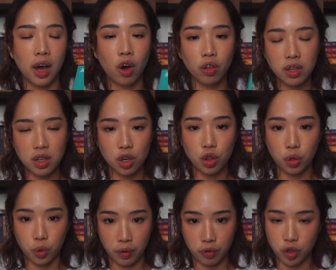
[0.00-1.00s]
got this in a
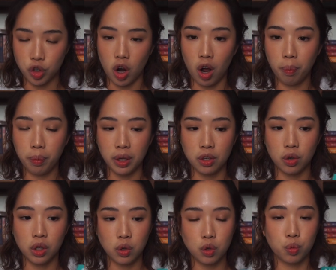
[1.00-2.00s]
thrift shop, and
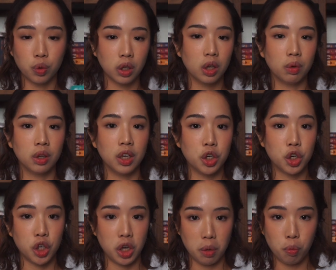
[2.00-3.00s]
so this was really, really
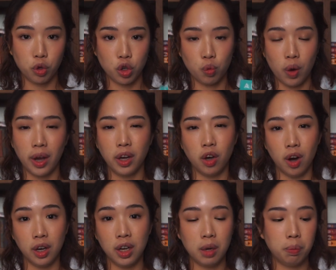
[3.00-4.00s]
cheap, which is why I
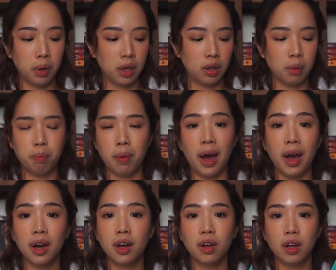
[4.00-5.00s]
got it. But the
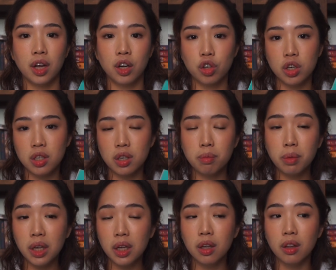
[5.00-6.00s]
back interested
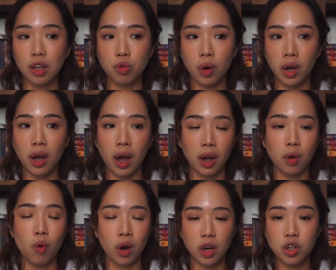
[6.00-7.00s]
me. That's why I
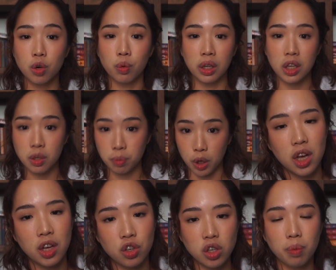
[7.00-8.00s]
wanted to read this
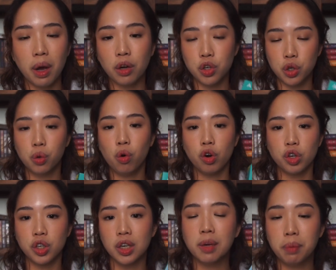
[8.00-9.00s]
book. It's just about two
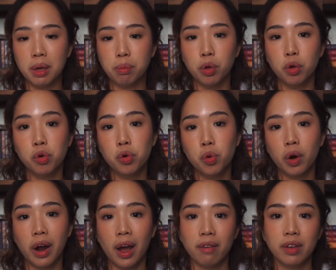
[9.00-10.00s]
ordinary people who
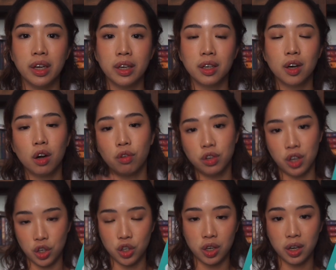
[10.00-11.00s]
are having a
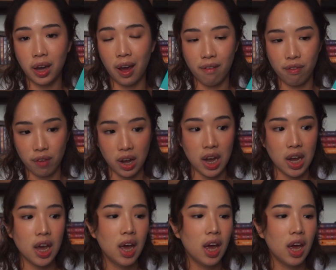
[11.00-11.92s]
conversation in a cafe,